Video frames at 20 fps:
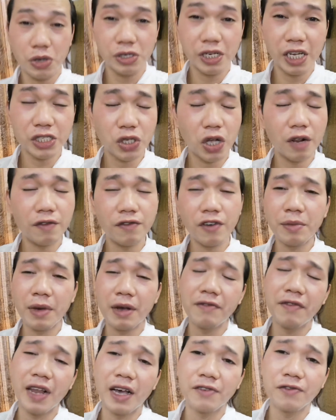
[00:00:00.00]
So that's all for
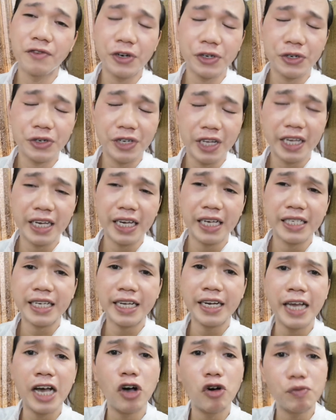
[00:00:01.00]
my vlog for today,
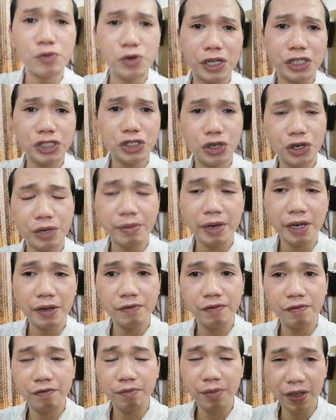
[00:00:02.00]
guys. And I hope you enjoy
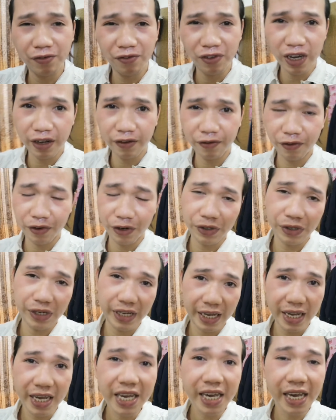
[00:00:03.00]
my vlog for
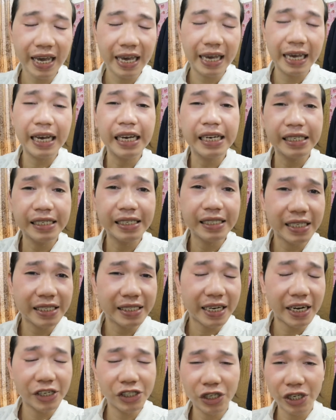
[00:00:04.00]
today.
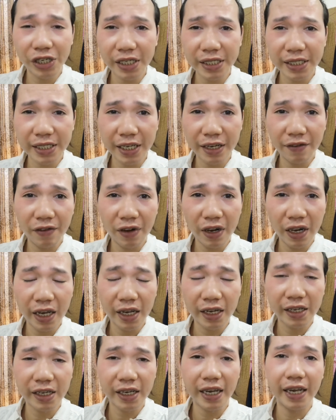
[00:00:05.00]
This is RJ Garcia
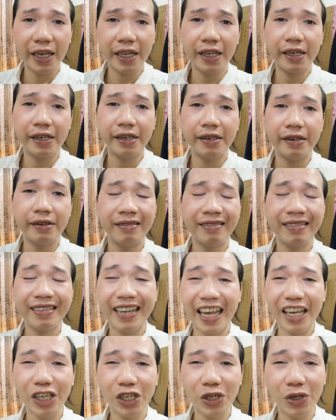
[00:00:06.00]
vlog. And
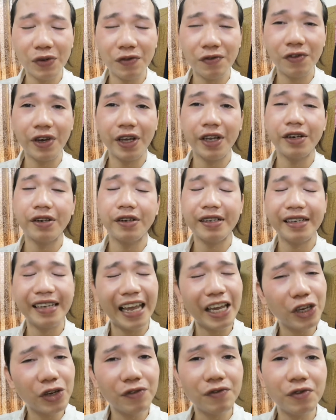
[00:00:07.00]
thank you
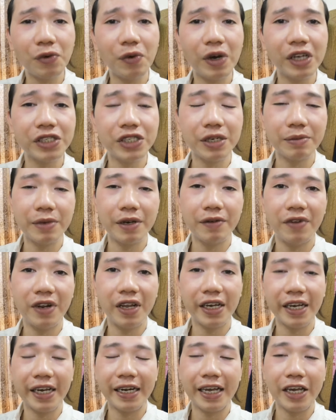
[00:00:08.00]
for watching my
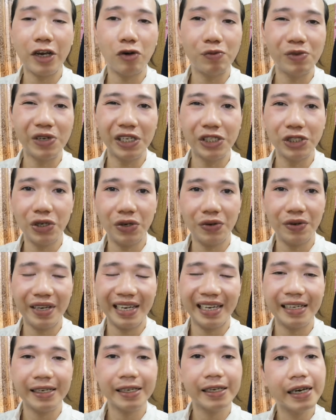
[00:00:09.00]
vlog. And I hope you
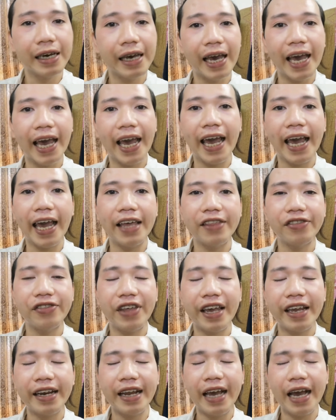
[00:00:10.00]
enjoy it.
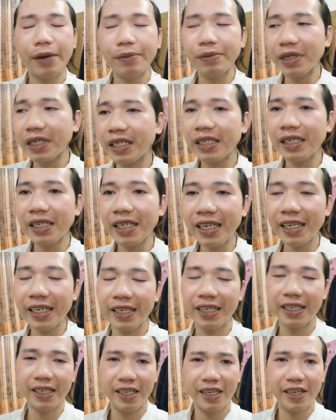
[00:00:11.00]
And then Ami,
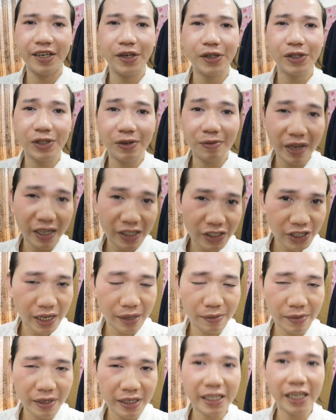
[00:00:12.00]
the best
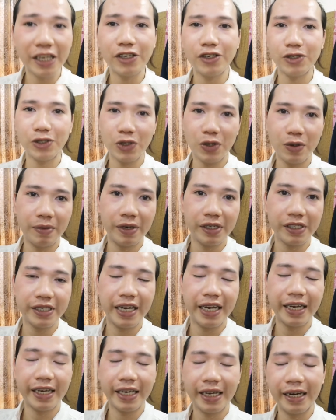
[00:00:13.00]
Ami, thank you so
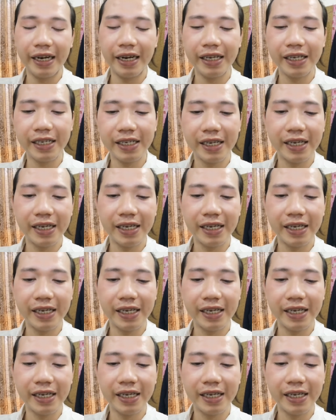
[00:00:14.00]
much dahil